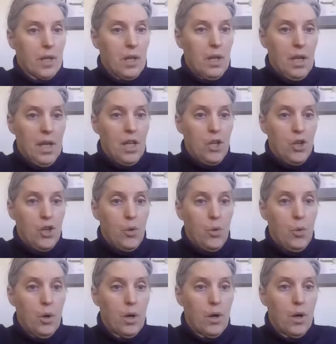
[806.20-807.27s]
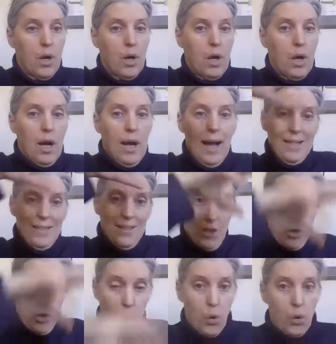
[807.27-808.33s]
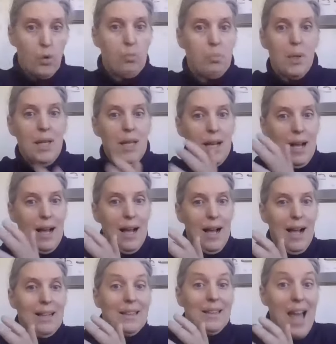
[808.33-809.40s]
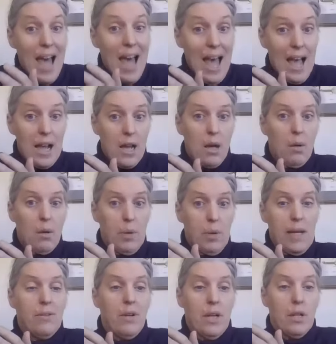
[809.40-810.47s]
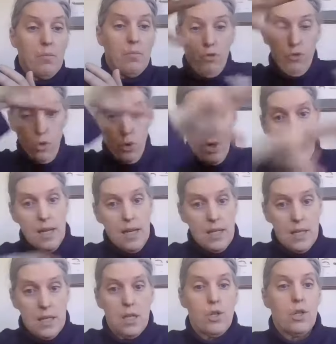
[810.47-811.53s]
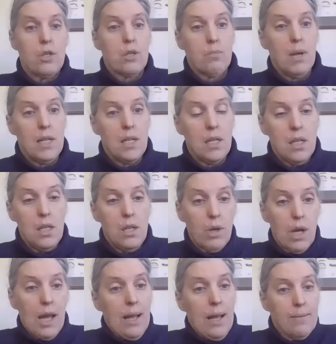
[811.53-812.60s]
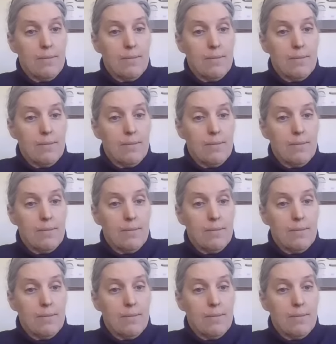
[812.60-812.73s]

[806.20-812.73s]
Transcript: EU, and there's going to be a lag period before any decisions made in the UK.